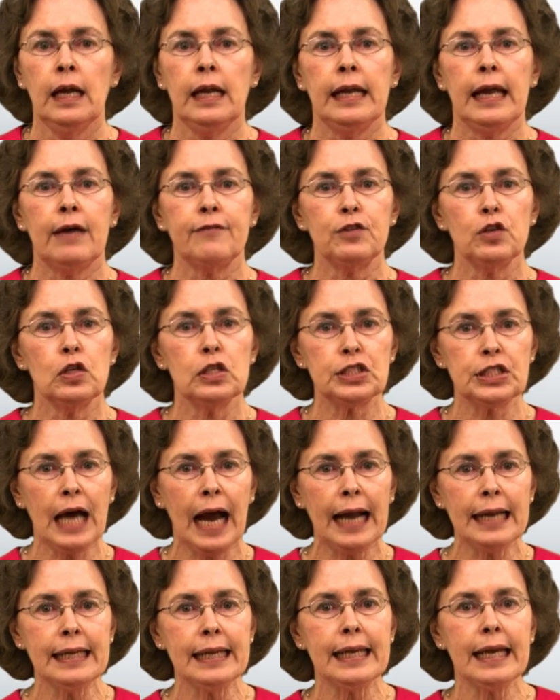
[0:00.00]
Now, if you
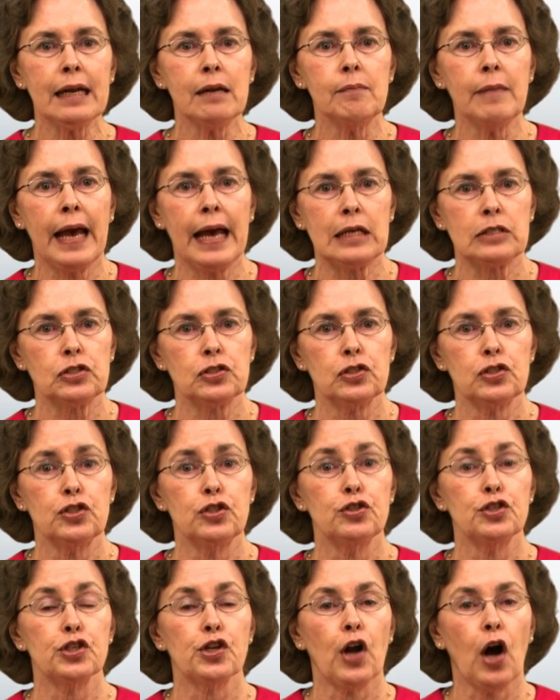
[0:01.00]
decide to get a master's,
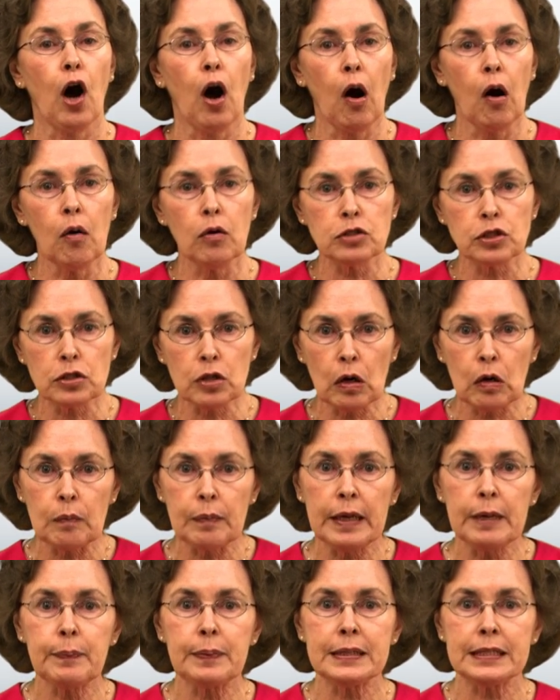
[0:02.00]
you should also
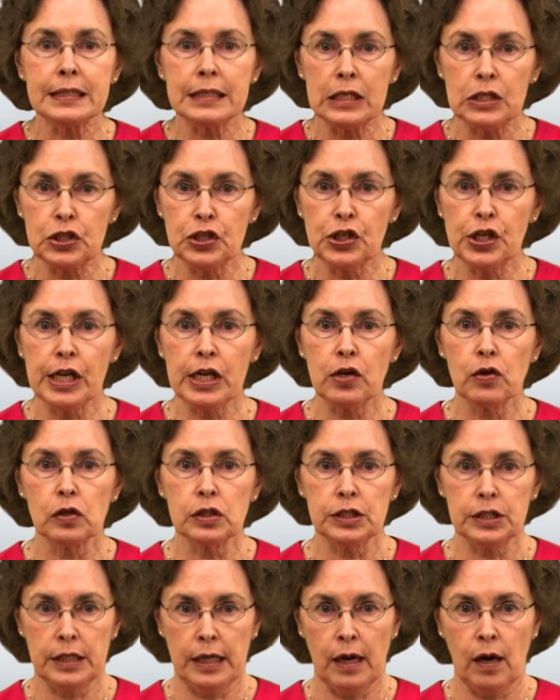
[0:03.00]
be positioning
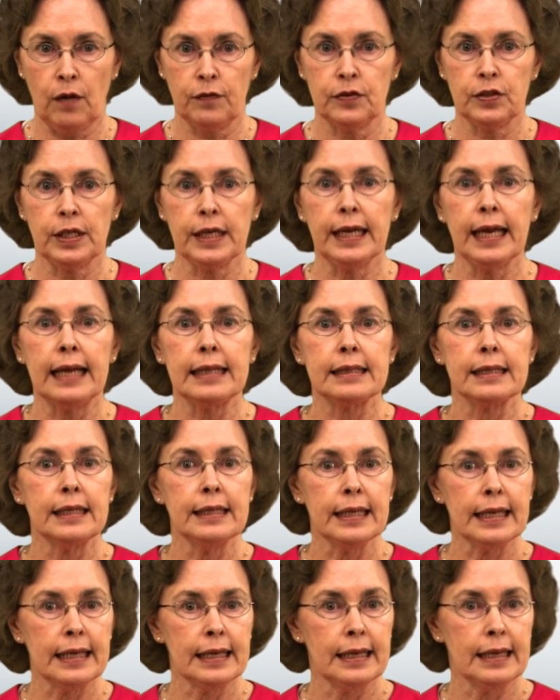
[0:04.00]
yourself to get the
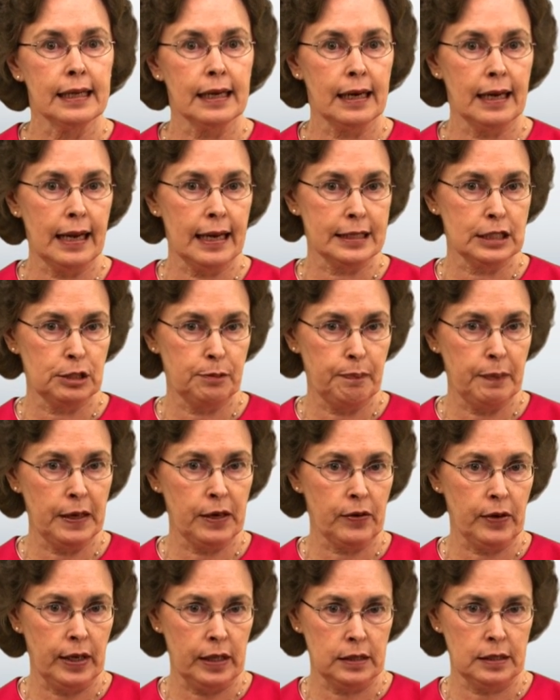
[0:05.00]
needed
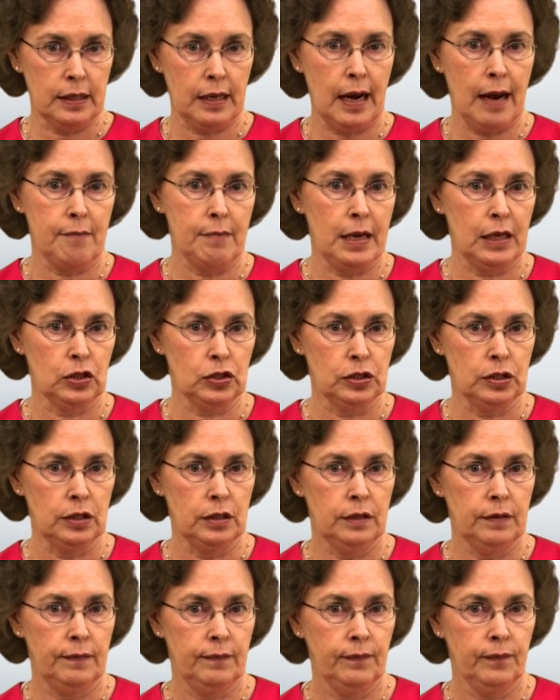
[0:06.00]
experience that I
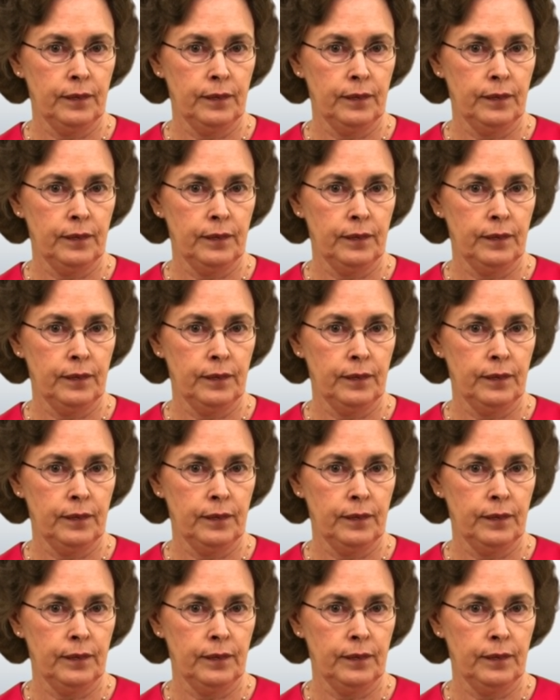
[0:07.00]
mentioned.